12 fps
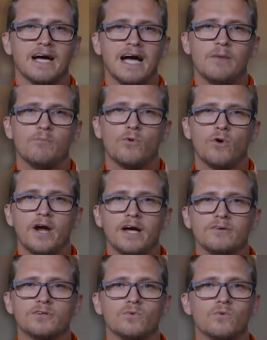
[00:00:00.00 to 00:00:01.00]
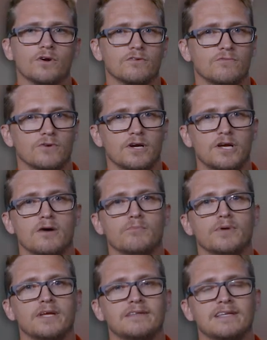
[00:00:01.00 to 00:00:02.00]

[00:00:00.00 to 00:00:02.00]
I'm proud to work for a company